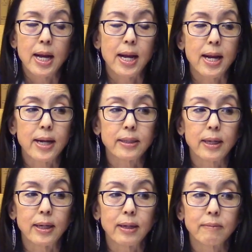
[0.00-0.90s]
And,
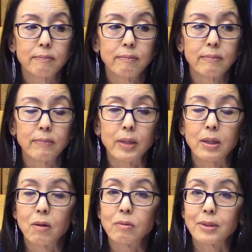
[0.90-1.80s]
you
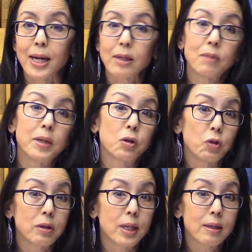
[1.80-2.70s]
know, that could be a
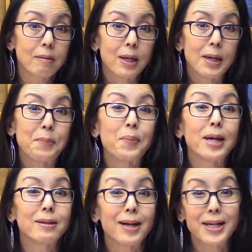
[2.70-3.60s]
good thing,
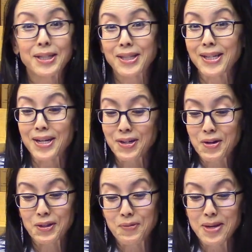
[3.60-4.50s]
but I guess it could
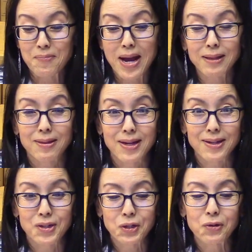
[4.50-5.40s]
also be a bad
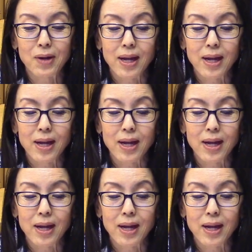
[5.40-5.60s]
thing too.